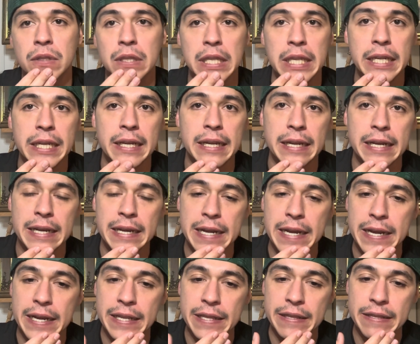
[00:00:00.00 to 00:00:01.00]
Like,
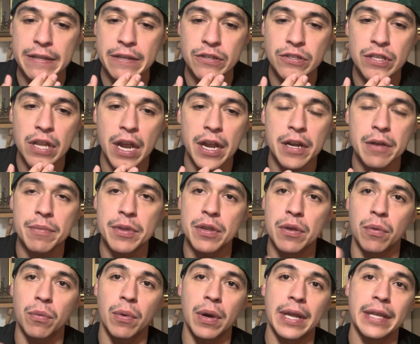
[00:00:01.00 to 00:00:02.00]
there's not going to be
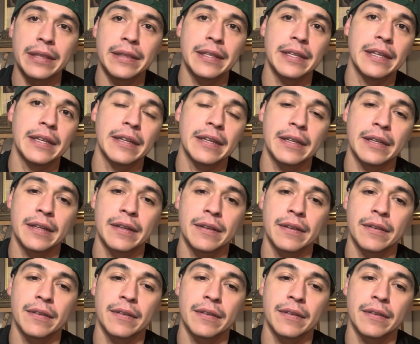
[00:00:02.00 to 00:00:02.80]
a right thing.